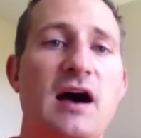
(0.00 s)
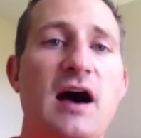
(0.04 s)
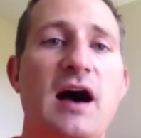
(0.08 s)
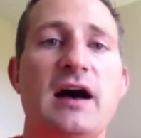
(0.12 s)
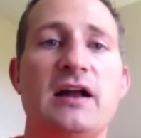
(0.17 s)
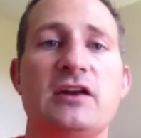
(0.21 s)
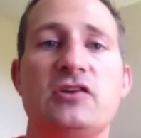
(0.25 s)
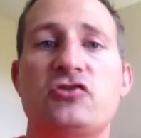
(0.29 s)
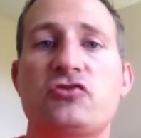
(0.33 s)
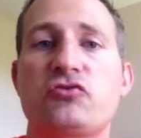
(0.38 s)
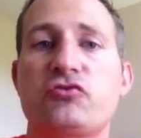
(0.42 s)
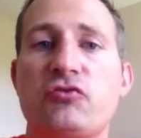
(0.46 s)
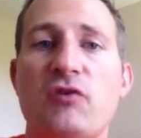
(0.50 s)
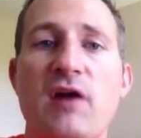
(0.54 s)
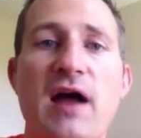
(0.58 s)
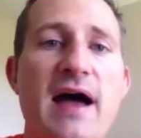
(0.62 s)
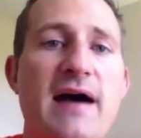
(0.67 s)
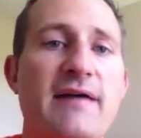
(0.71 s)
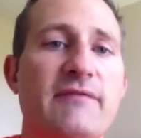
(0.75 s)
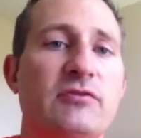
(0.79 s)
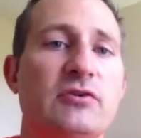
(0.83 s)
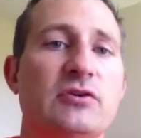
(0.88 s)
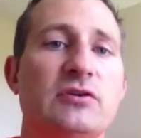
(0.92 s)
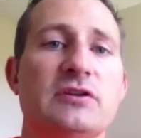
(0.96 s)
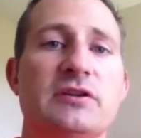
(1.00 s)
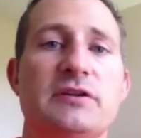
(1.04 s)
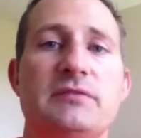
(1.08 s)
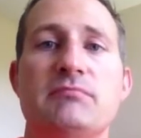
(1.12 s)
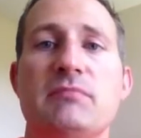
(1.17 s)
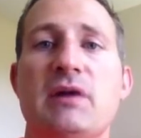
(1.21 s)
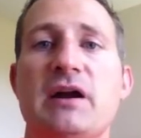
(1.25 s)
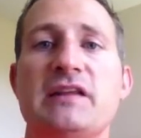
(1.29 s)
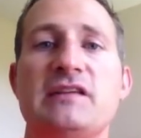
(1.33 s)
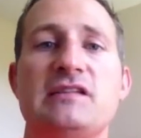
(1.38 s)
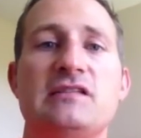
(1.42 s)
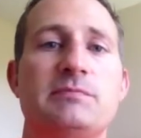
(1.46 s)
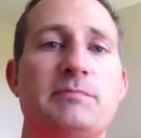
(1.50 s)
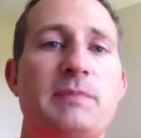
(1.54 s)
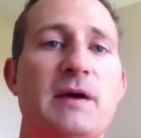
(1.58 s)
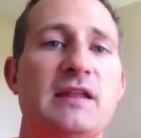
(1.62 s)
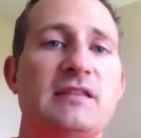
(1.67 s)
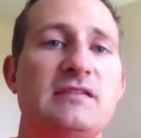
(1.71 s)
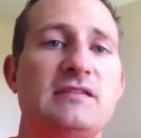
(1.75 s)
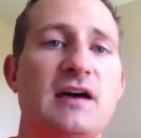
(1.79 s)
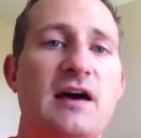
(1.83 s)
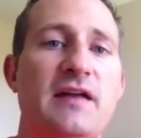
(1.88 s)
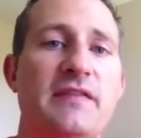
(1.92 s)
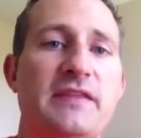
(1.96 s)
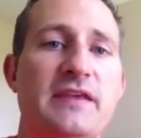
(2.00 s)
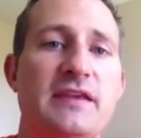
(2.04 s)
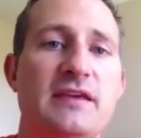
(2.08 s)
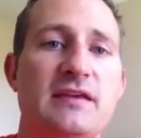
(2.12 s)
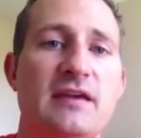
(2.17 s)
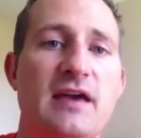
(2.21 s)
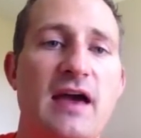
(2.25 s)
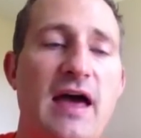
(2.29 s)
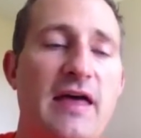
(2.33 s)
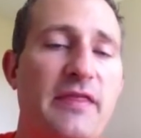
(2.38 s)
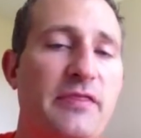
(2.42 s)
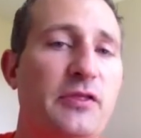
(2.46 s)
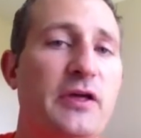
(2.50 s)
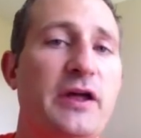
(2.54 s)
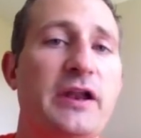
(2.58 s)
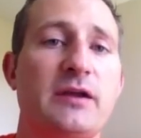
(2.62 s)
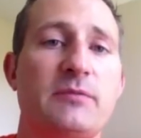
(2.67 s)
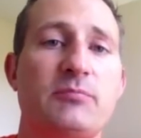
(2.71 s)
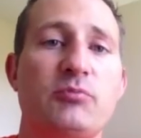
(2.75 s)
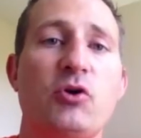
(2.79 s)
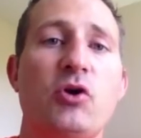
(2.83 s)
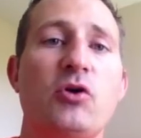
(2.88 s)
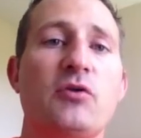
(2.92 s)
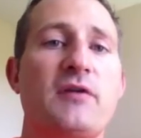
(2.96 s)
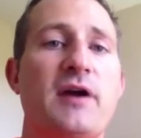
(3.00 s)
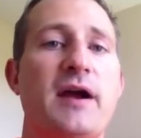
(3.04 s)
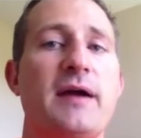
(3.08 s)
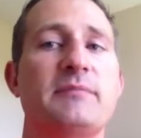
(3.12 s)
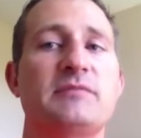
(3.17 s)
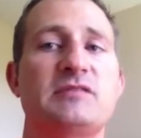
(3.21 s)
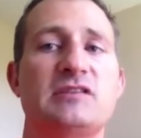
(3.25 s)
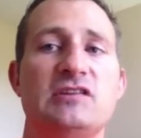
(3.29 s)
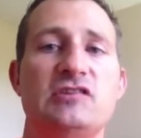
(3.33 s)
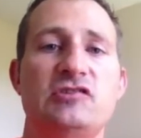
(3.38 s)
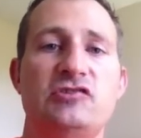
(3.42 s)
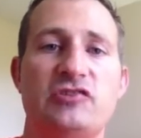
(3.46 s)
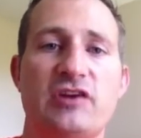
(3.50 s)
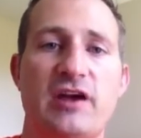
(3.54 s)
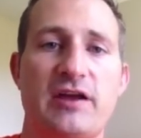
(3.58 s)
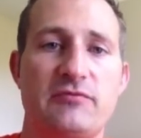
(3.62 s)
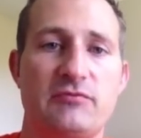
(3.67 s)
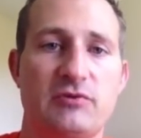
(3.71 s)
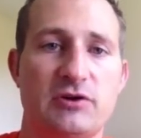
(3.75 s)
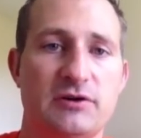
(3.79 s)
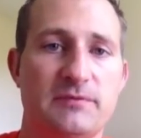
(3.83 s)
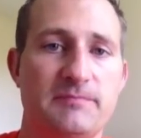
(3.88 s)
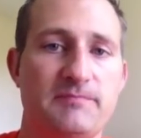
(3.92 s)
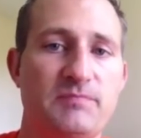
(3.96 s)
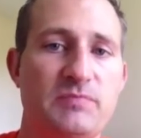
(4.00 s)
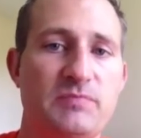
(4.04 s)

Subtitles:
on travel and money spent on the athletic programs in general.